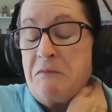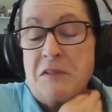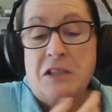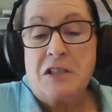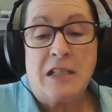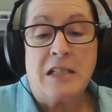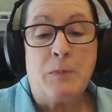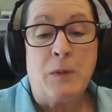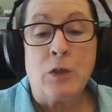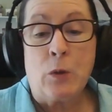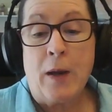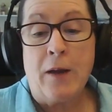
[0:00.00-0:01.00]
it's
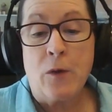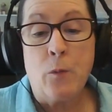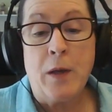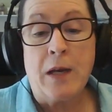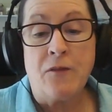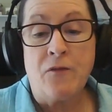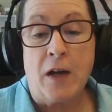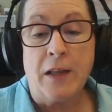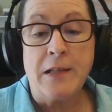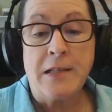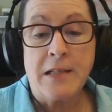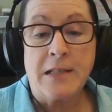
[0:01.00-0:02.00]
been great that we can
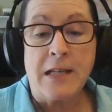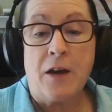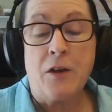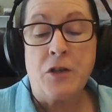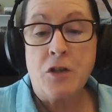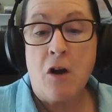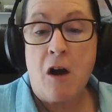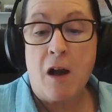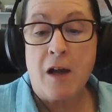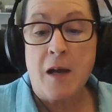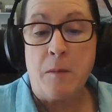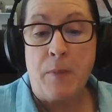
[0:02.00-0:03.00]
finally sit down and
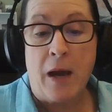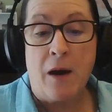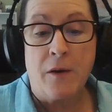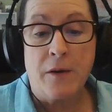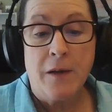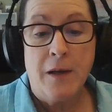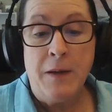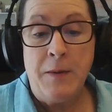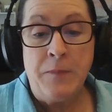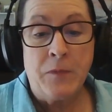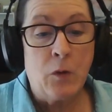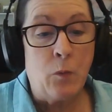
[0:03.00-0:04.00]
talk about
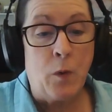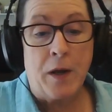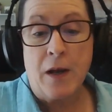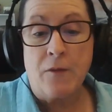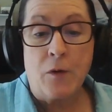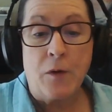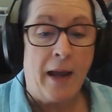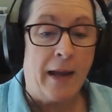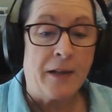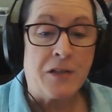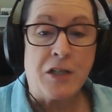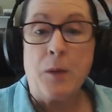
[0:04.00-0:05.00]
whatever
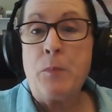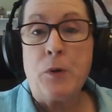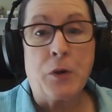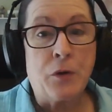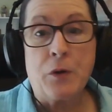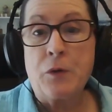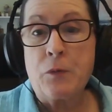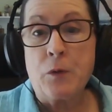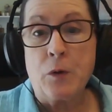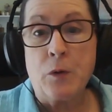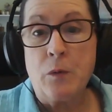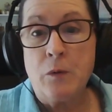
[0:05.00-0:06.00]
angst I put her
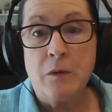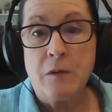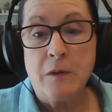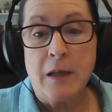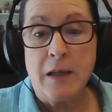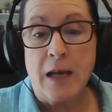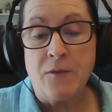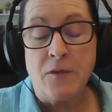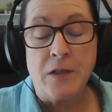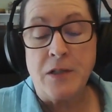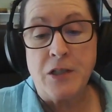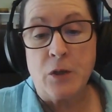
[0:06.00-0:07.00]
through having
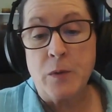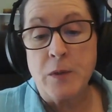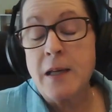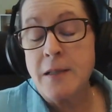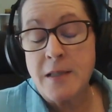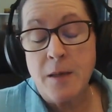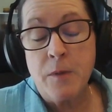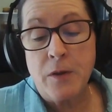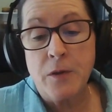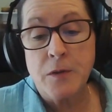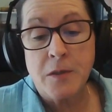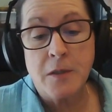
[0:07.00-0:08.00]
to deal with. Because some of
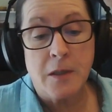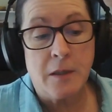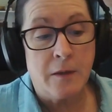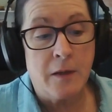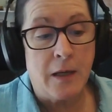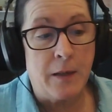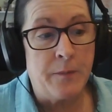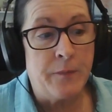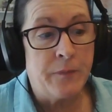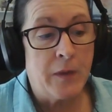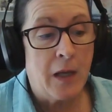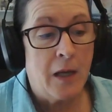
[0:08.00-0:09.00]
those,
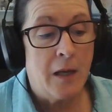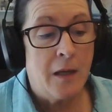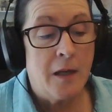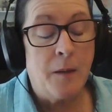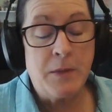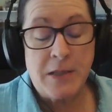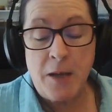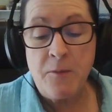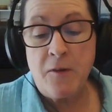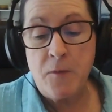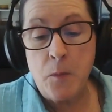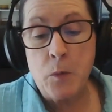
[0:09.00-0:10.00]
some
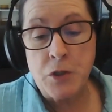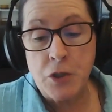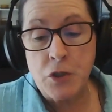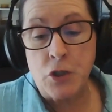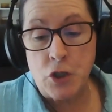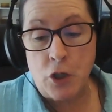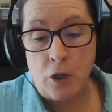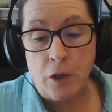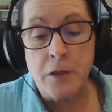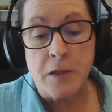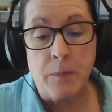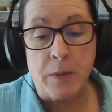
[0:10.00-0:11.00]
of them were just
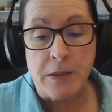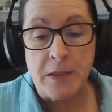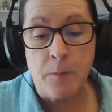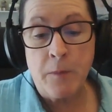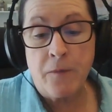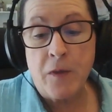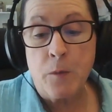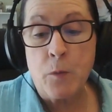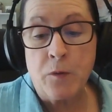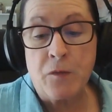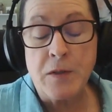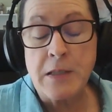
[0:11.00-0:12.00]
jerks, but some of them
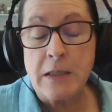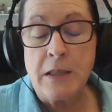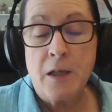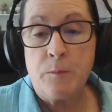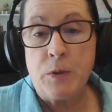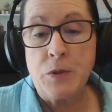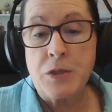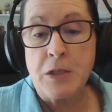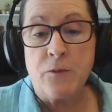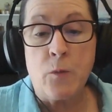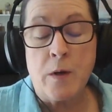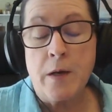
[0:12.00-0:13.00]
were physically
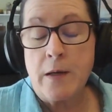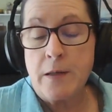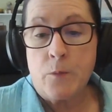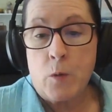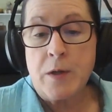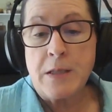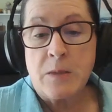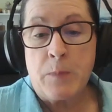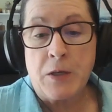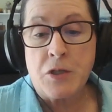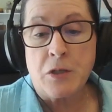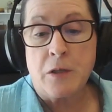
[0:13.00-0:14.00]
abusive. One
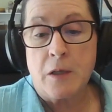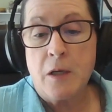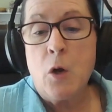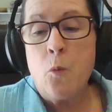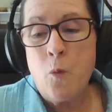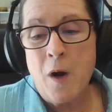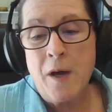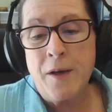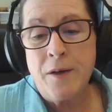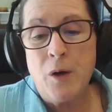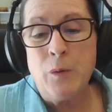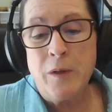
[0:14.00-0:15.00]
especially.
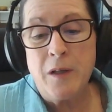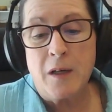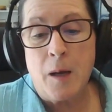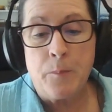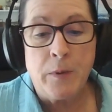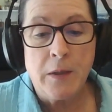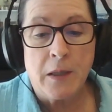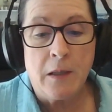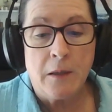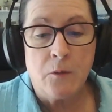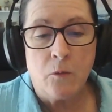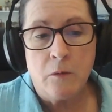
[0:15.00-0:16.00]
One only a couple
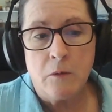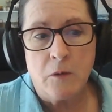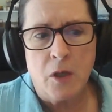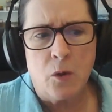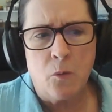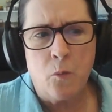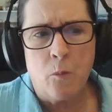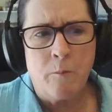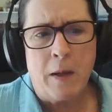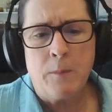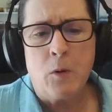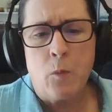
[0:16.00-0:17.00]
little,
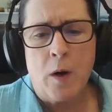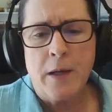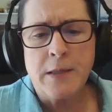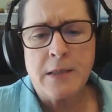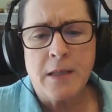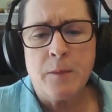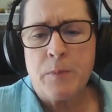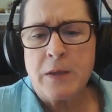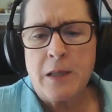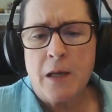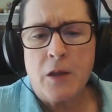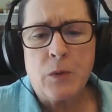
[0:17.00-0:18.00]
maybe one incident,
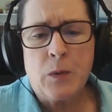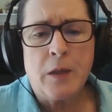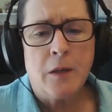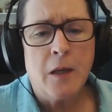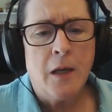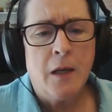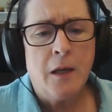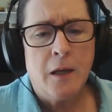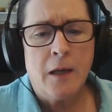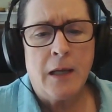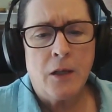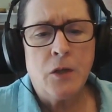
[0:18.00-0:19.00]
but the other one
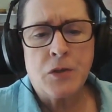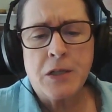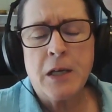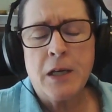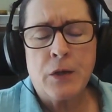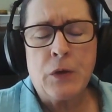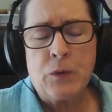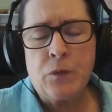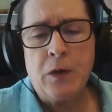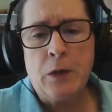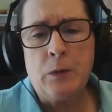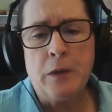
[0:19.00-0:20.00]
used to hit her
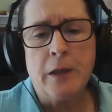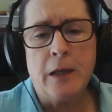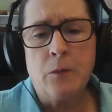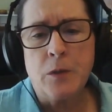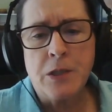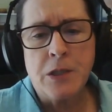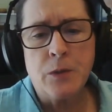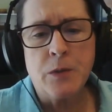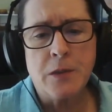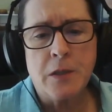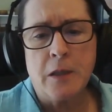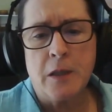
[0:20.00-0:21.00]
frequently when she
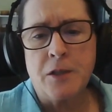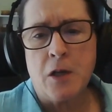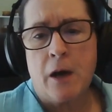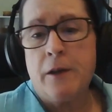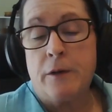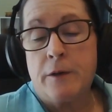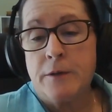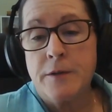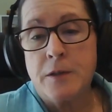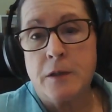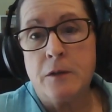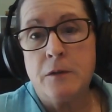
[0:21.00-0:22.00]
was a toddler.
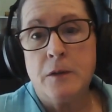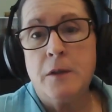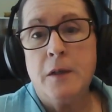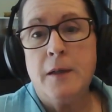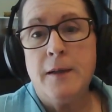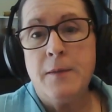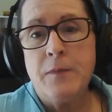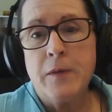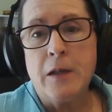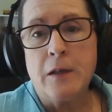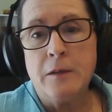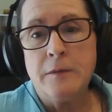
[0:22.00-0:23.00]
So,
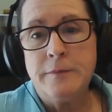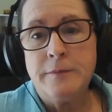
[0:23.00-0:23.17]
you know,